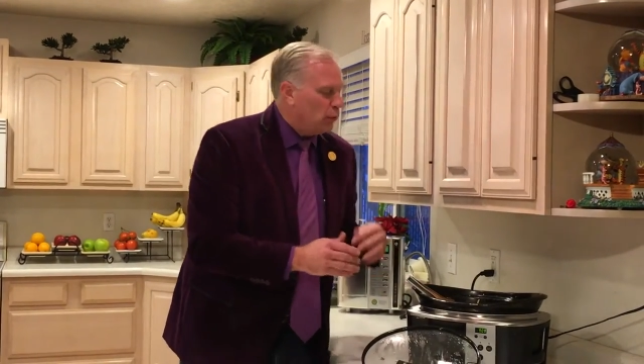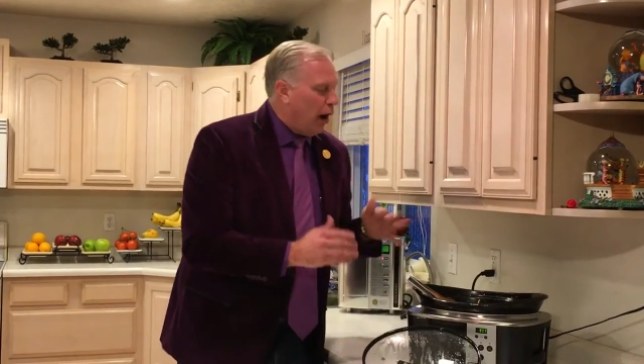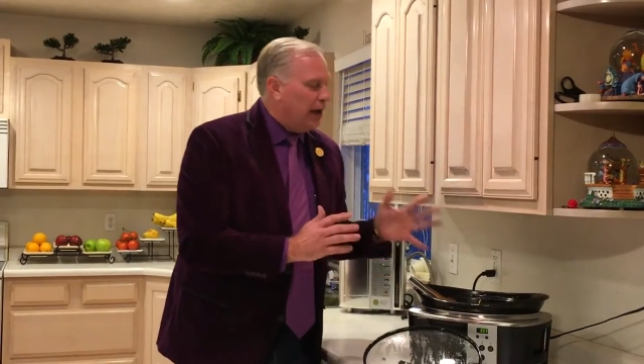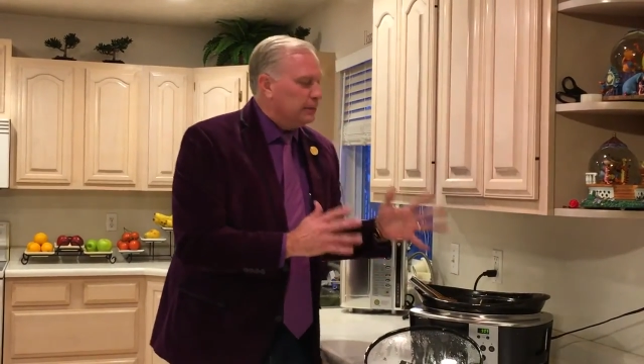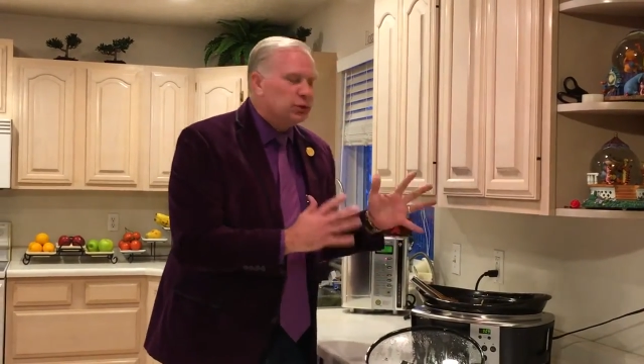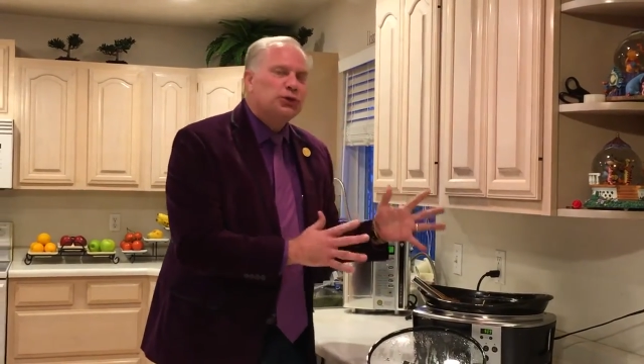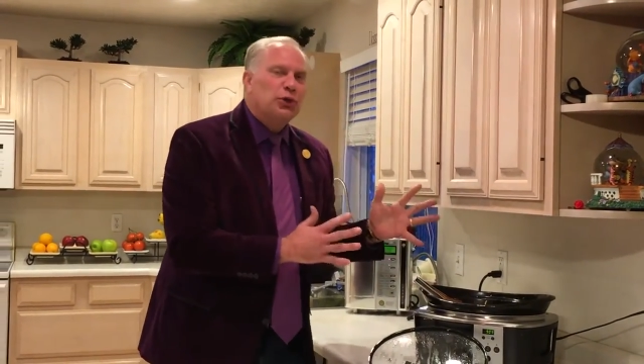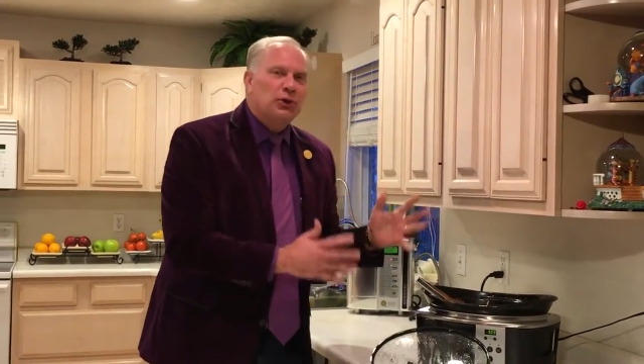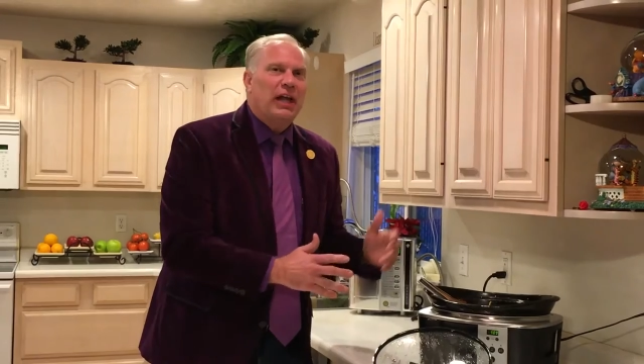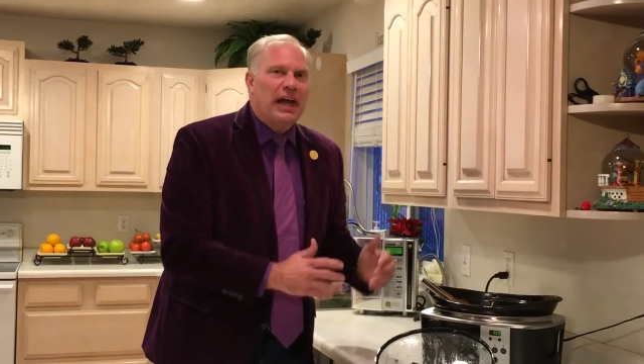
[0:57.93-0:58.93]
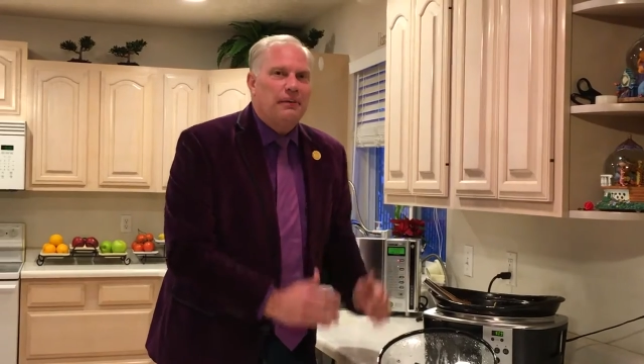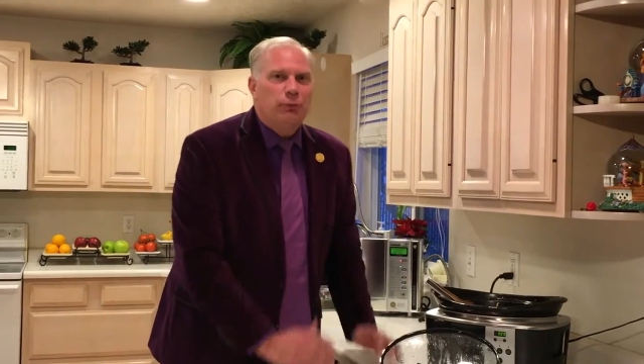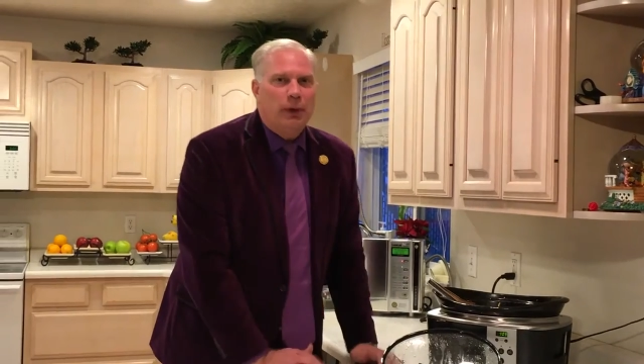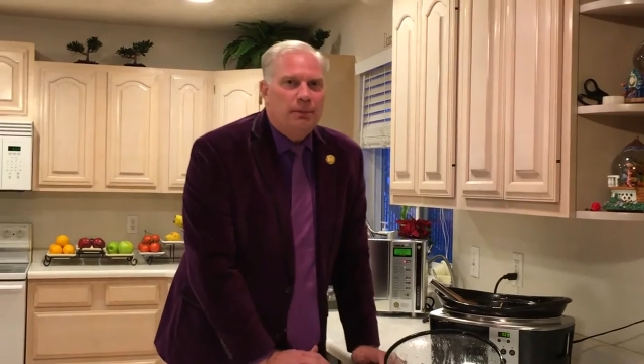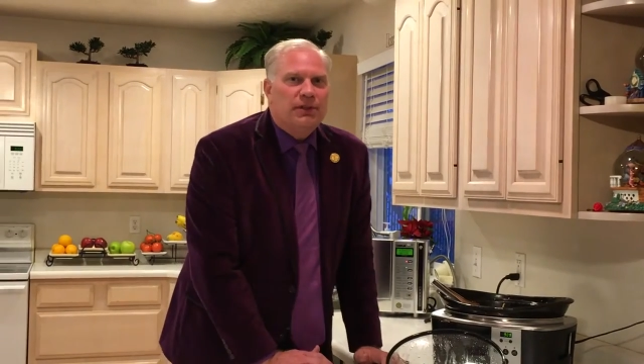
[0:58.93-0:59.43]
I am so
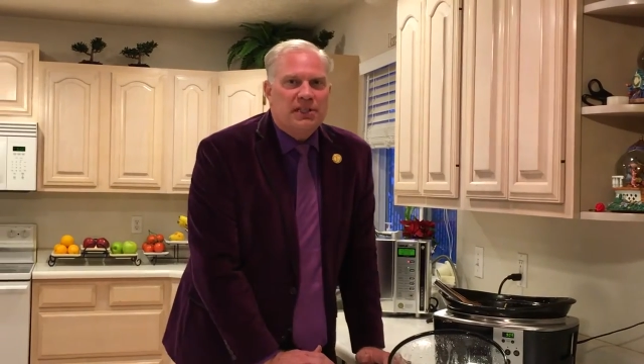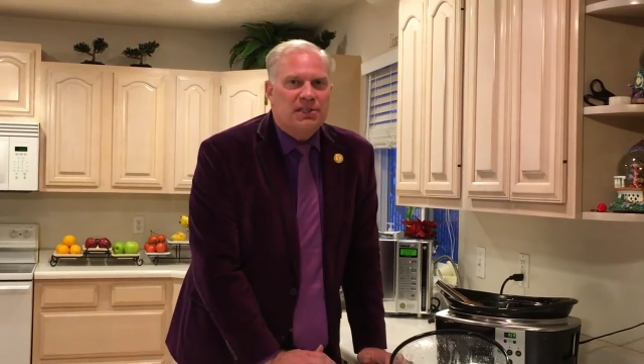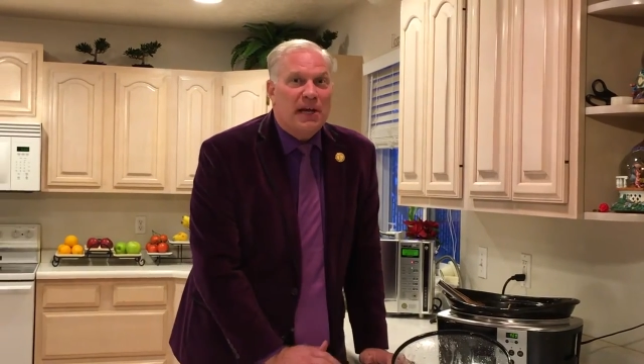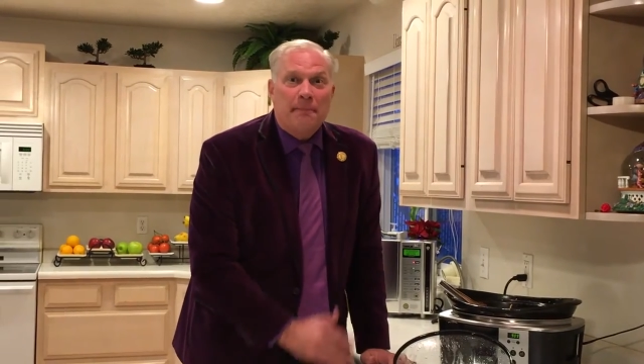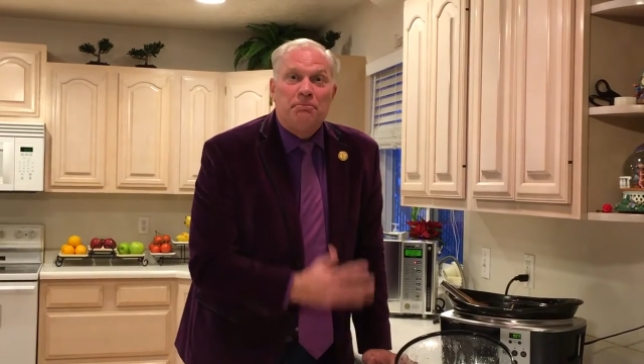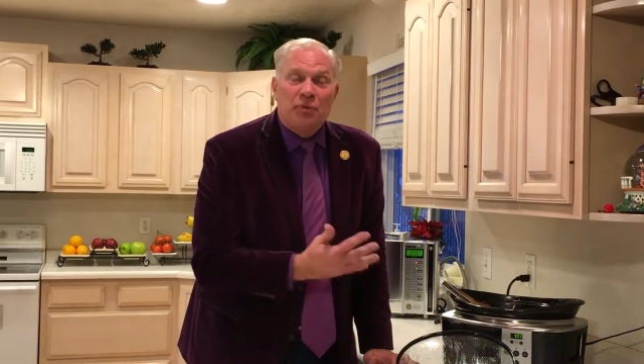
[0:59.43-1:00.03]
glad we put this in